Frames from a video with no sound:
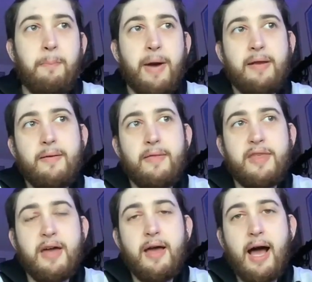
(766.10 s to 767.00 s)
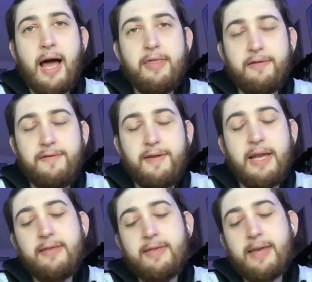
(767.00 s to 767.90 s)
But the
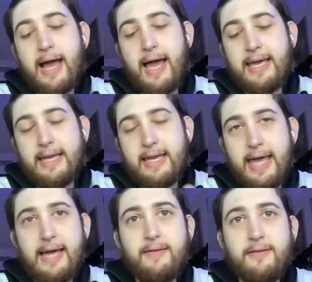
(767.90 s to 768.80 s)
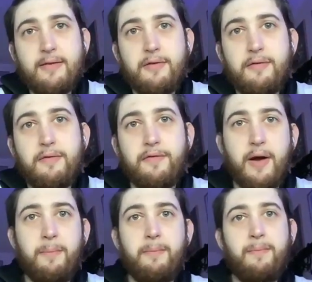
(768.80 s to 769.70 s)
feeling that I can get
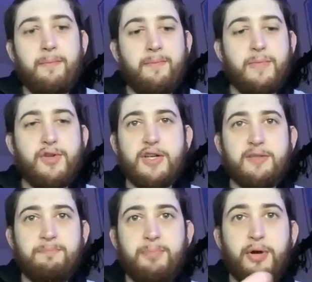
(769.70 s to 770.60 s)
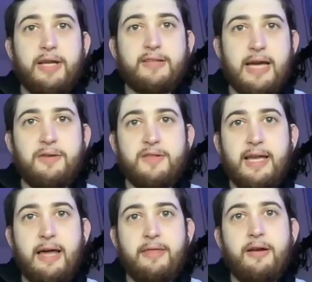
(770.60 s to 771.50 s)
from just putting sounds
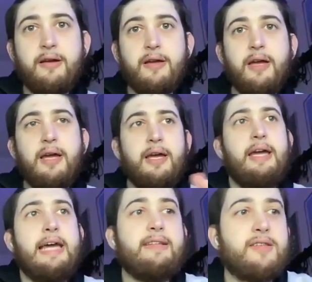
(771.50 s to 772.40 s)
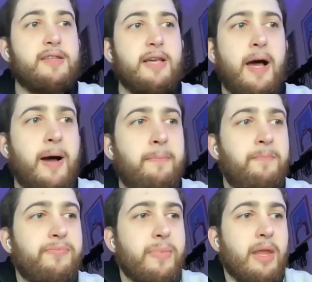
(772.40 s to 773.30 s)
together, it's
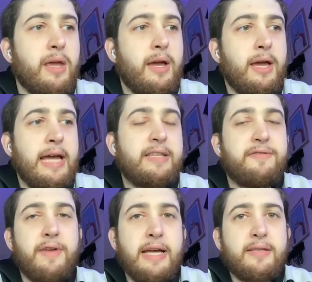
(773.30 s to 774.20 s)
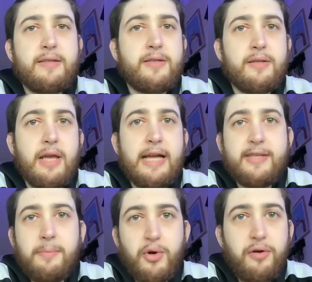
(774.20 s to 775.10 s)

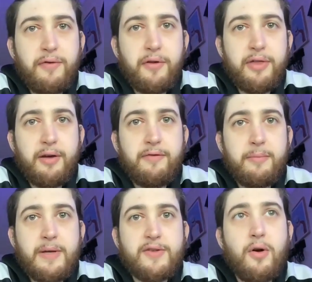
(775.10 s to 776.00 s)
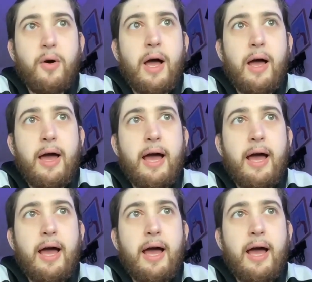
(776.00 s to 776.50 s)
it's a beautiful thing for me. So